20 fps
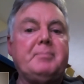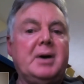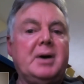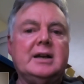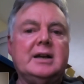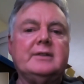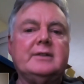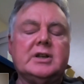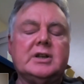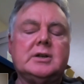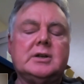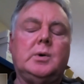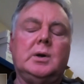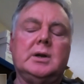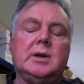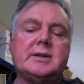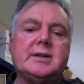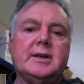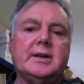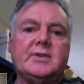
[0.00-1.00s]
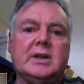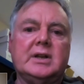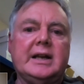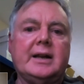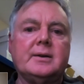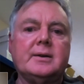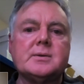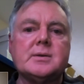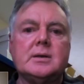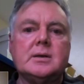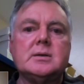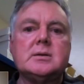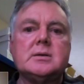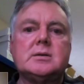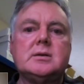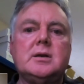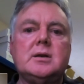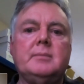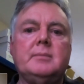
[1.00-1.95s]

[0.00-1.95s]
paying for the quality of the lenses.